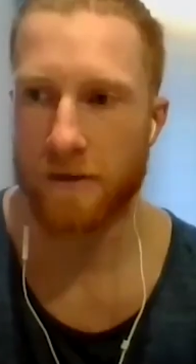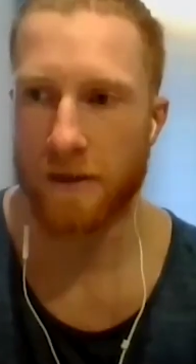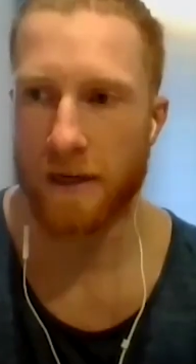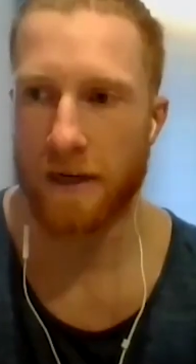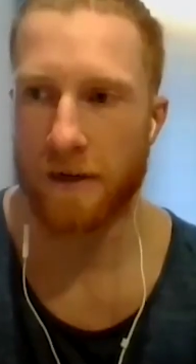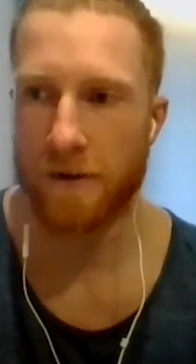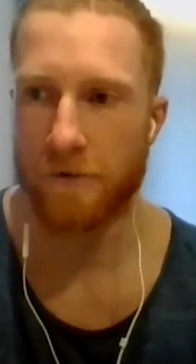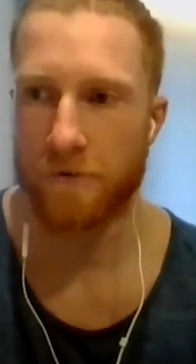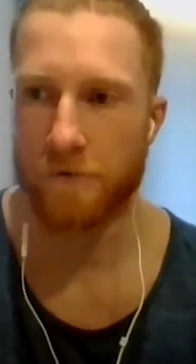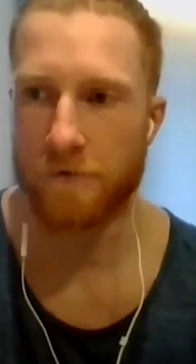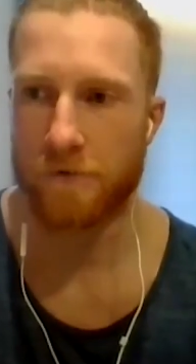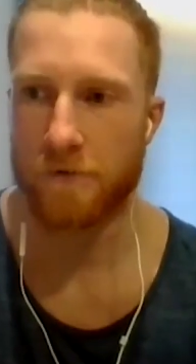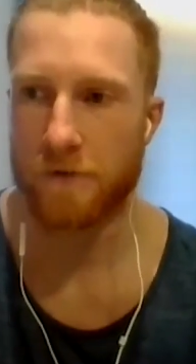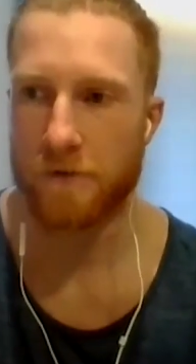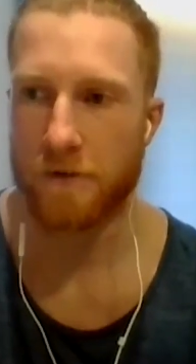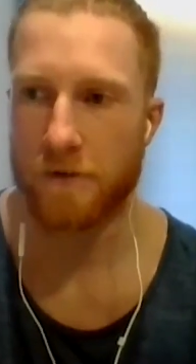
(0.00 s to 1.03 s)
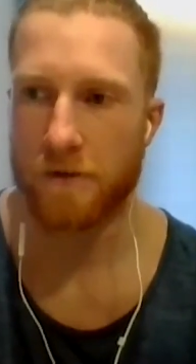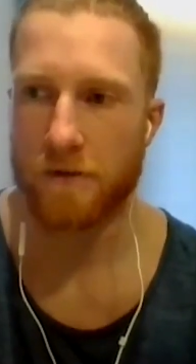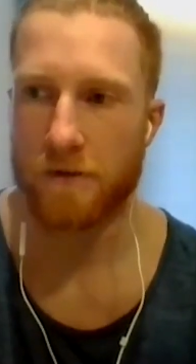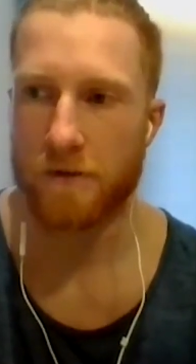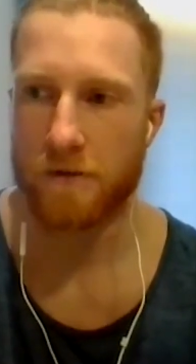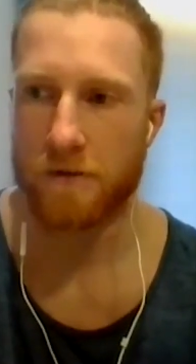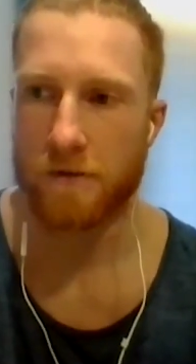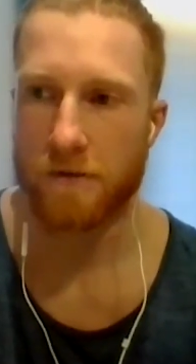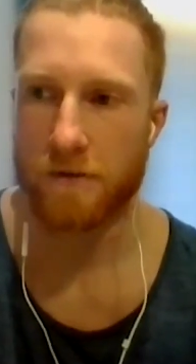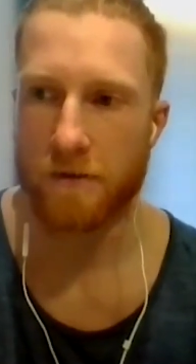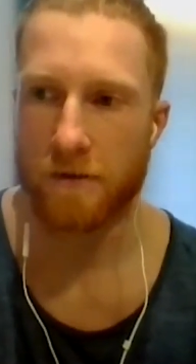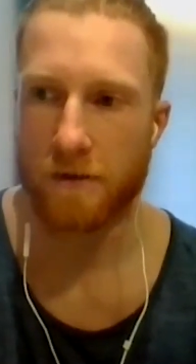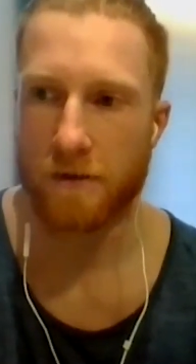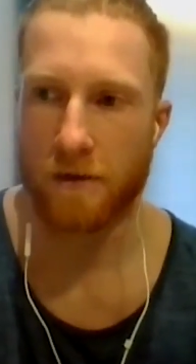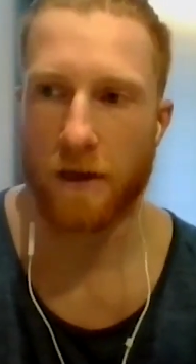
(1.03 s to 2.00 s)
you have
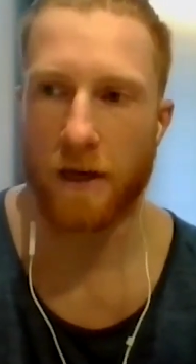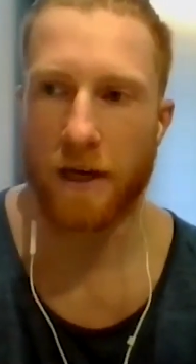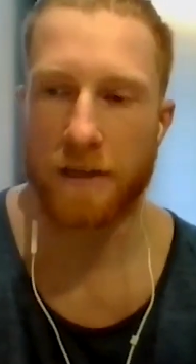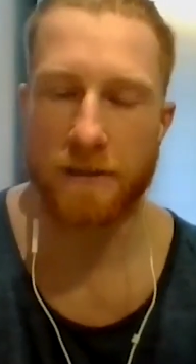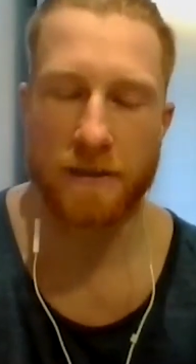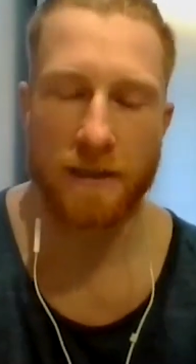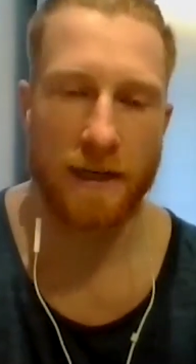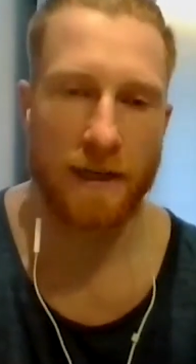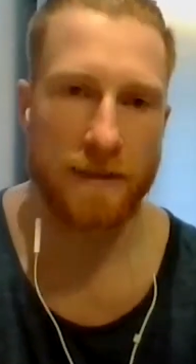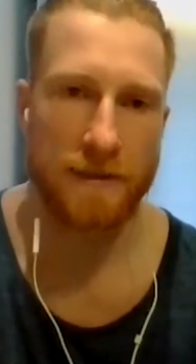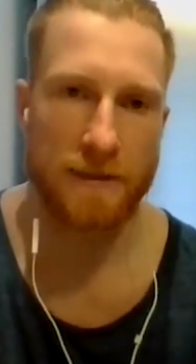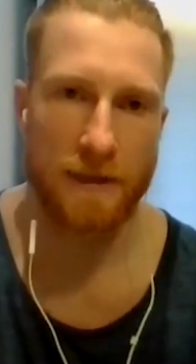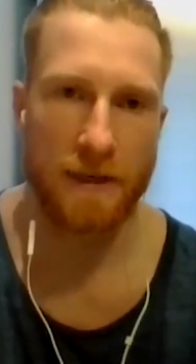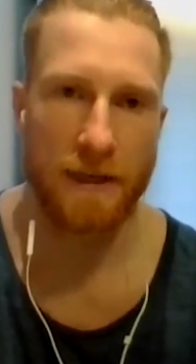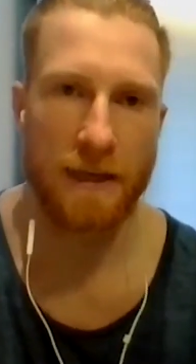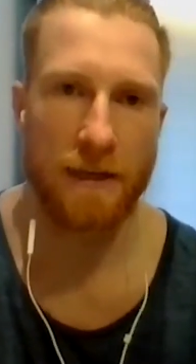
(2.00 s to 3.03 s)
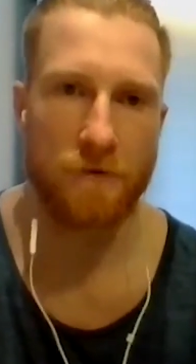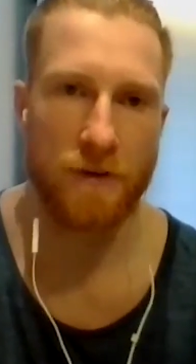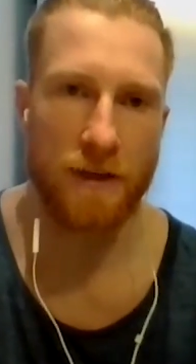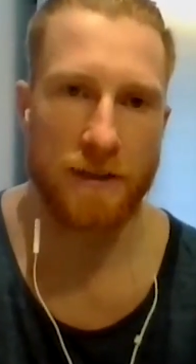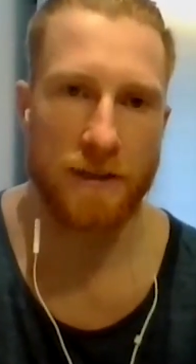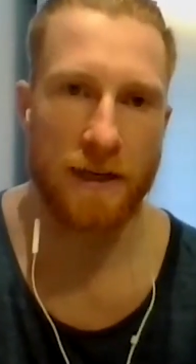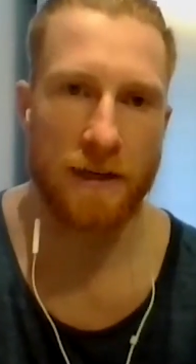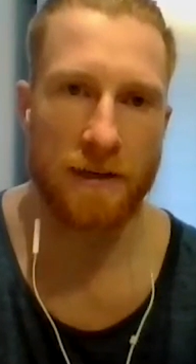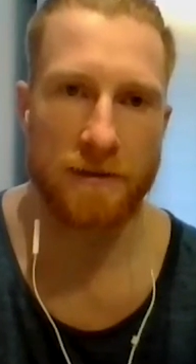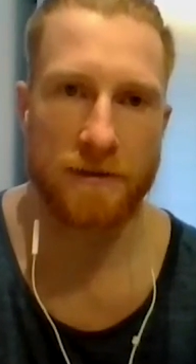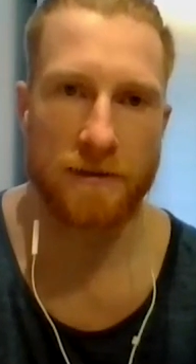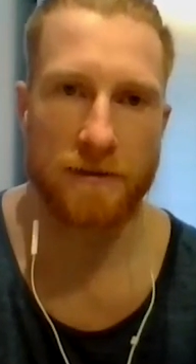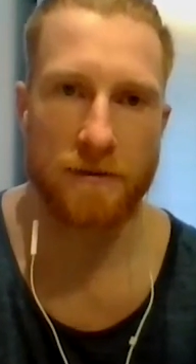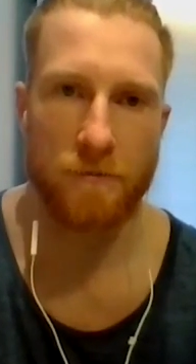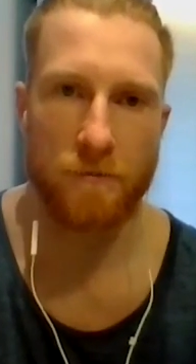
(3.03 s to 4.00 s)
lighter days and heavier
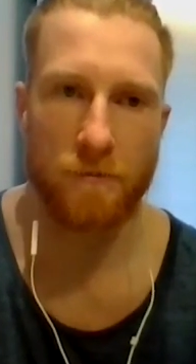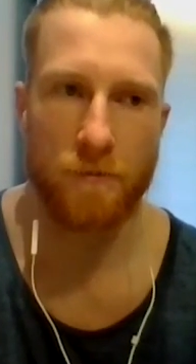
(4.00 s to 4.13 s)
days,